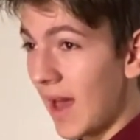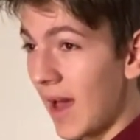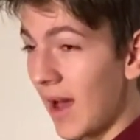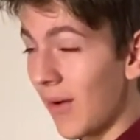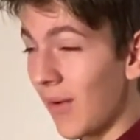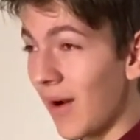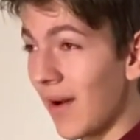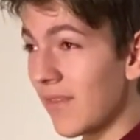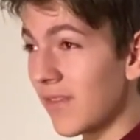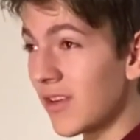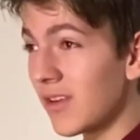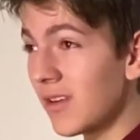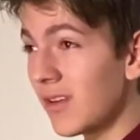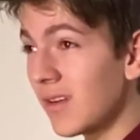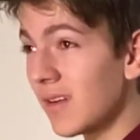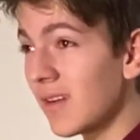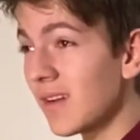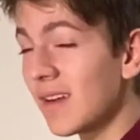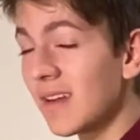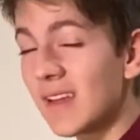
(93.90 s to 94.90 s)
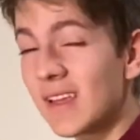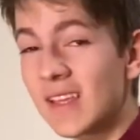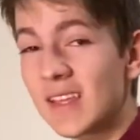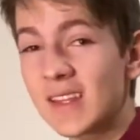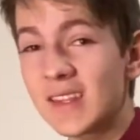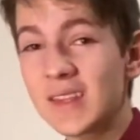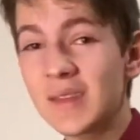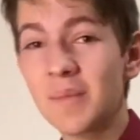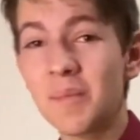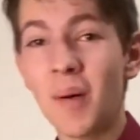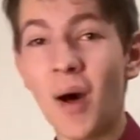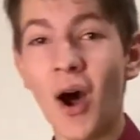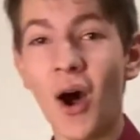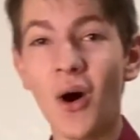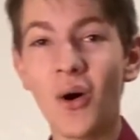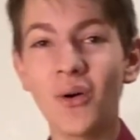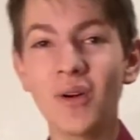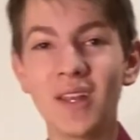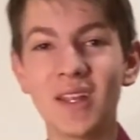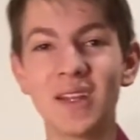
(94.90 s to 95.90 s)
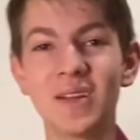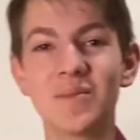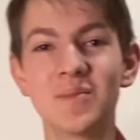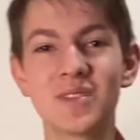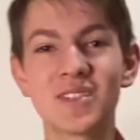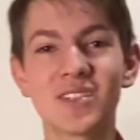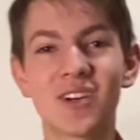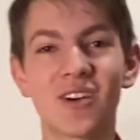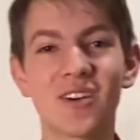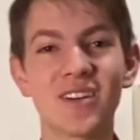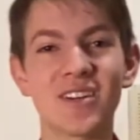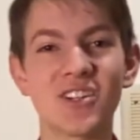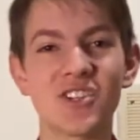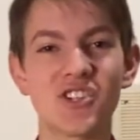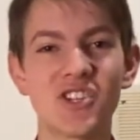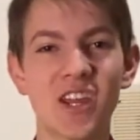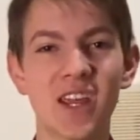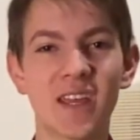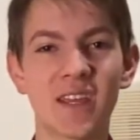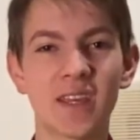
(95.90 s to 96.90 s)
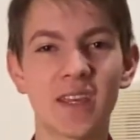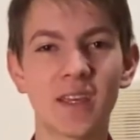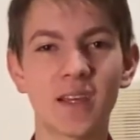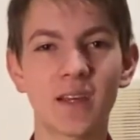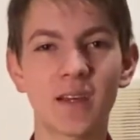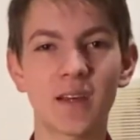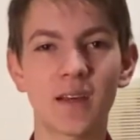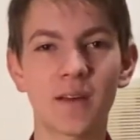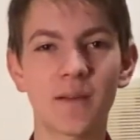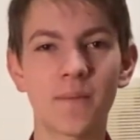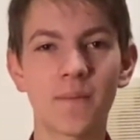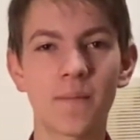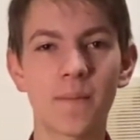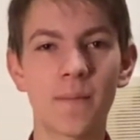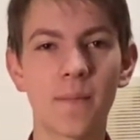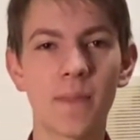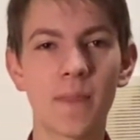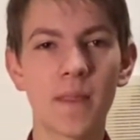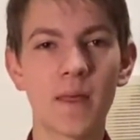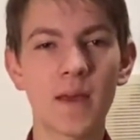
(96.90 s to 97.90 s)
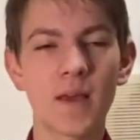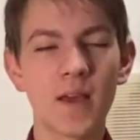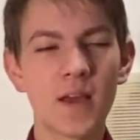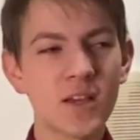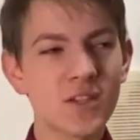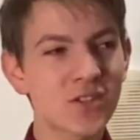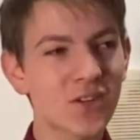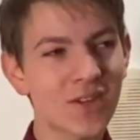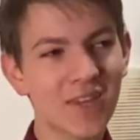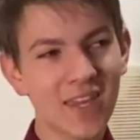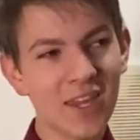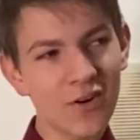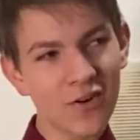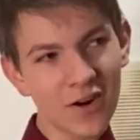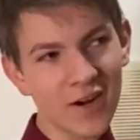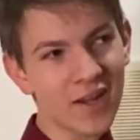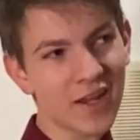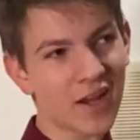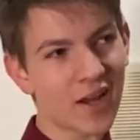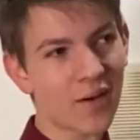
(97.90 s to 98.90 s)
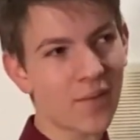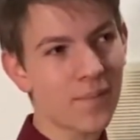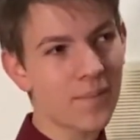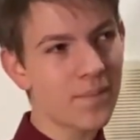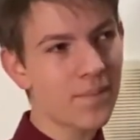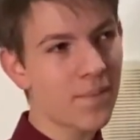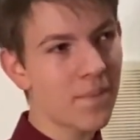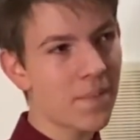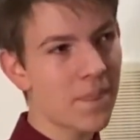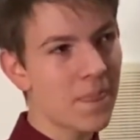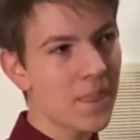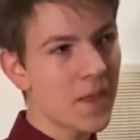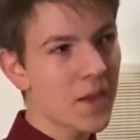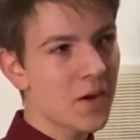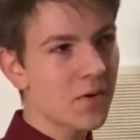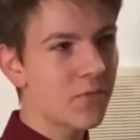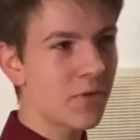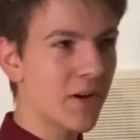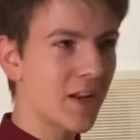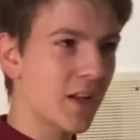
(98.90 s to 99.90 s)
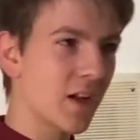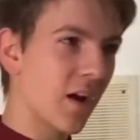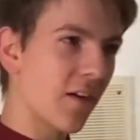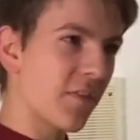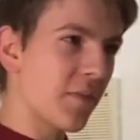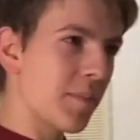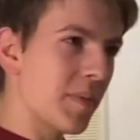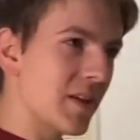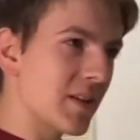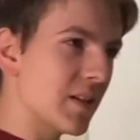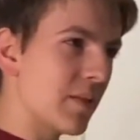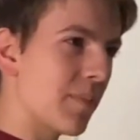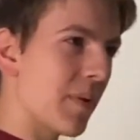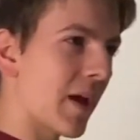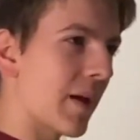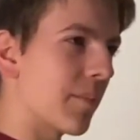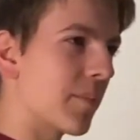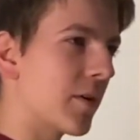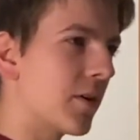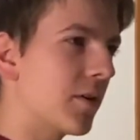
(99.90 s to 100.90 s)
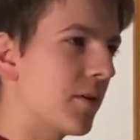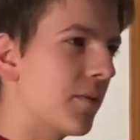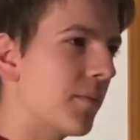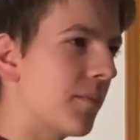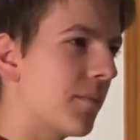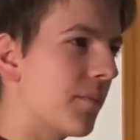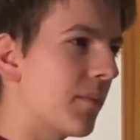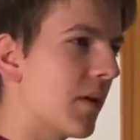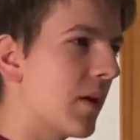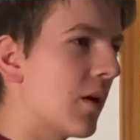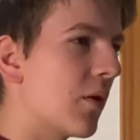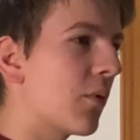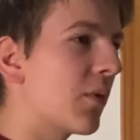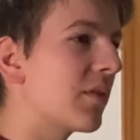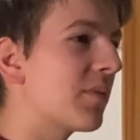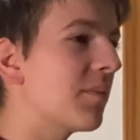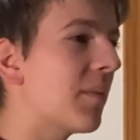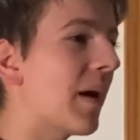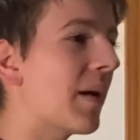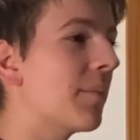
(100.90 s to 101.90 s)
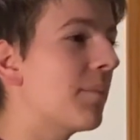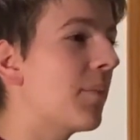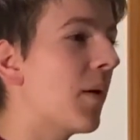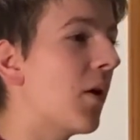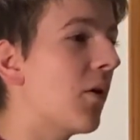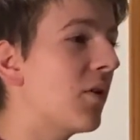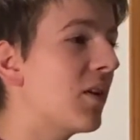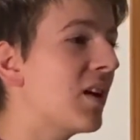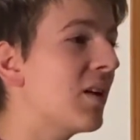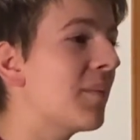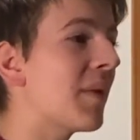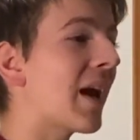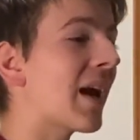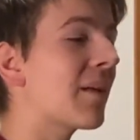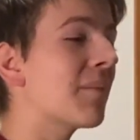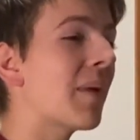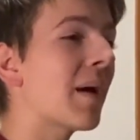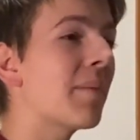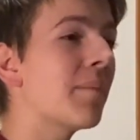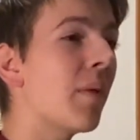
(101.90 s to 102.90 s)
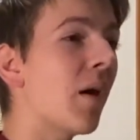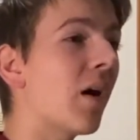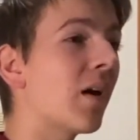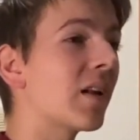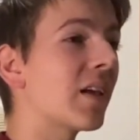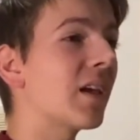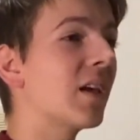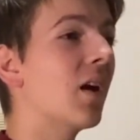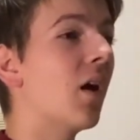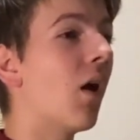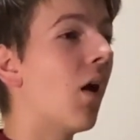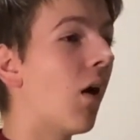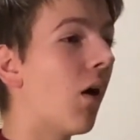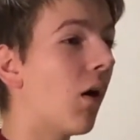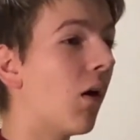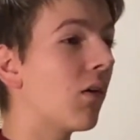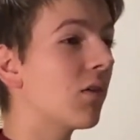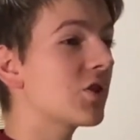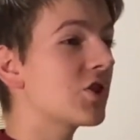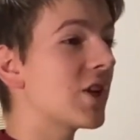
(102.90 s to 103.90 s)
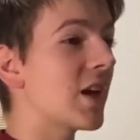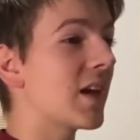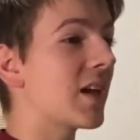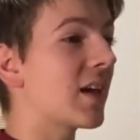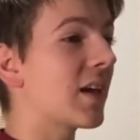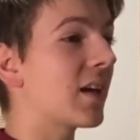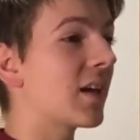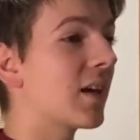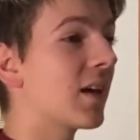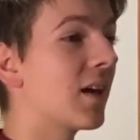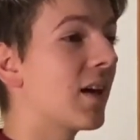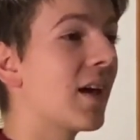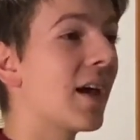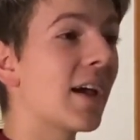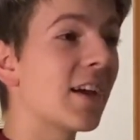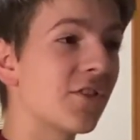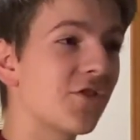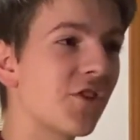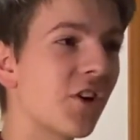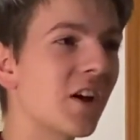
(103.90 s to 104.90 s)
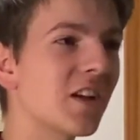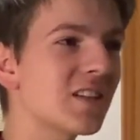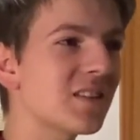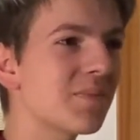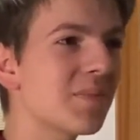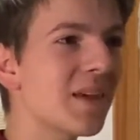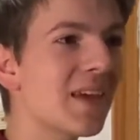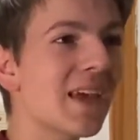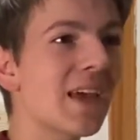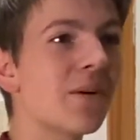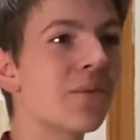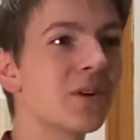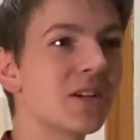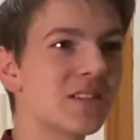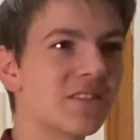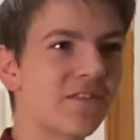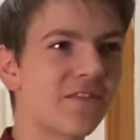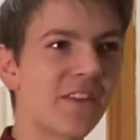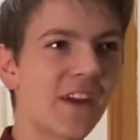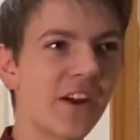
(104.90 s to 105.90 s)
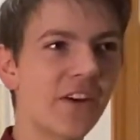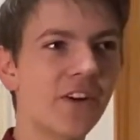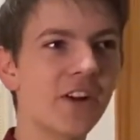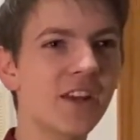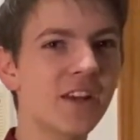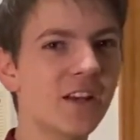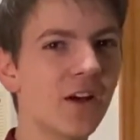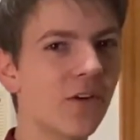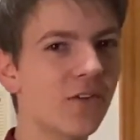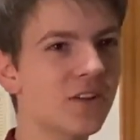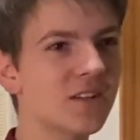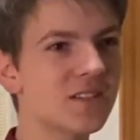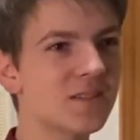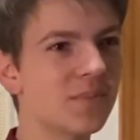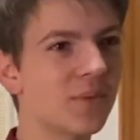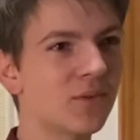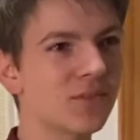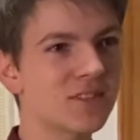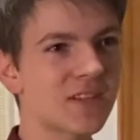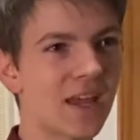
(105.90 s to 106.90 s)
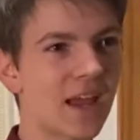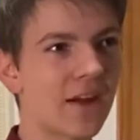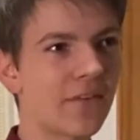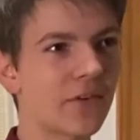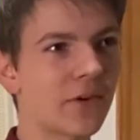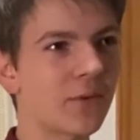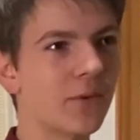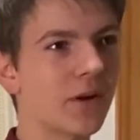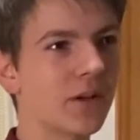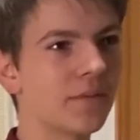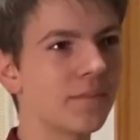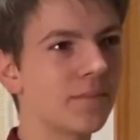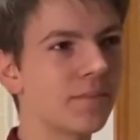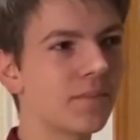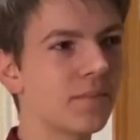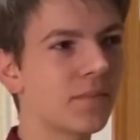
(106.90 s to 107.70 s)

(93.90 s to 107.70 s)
However, the podium started shaking. So here I am, reading off a piece of paper, with my podium and my body all shaking. And trust me, it was very noticeable to everyone.